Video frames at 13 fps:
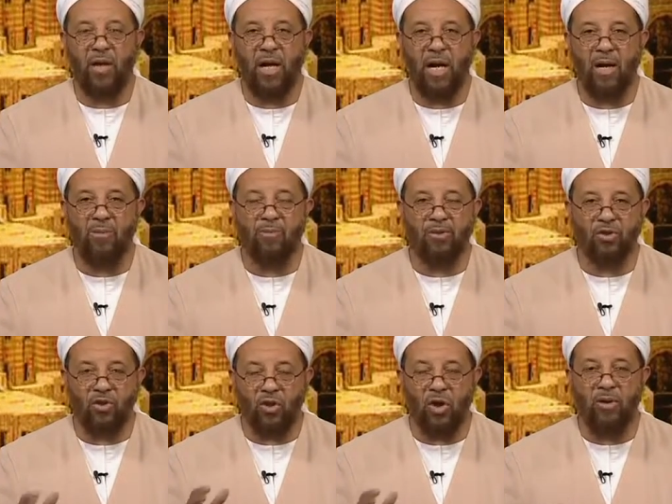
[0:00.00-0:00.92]
um,
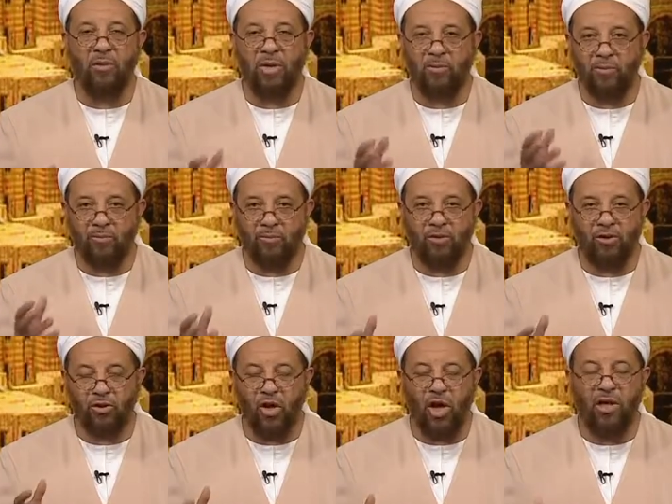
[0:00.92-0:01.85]
sc
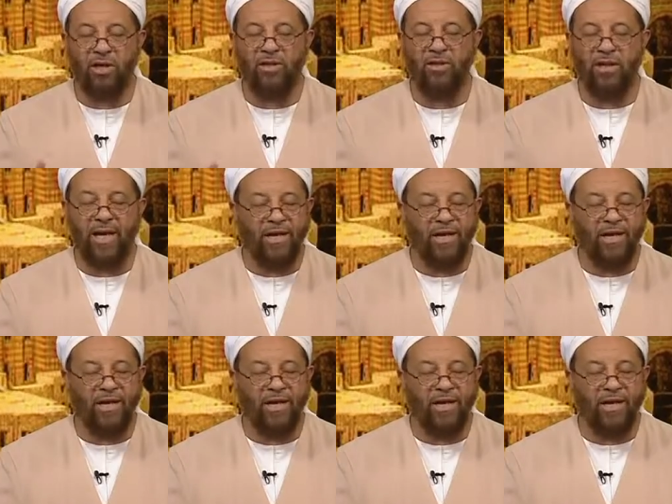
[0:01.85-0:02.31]
scholars and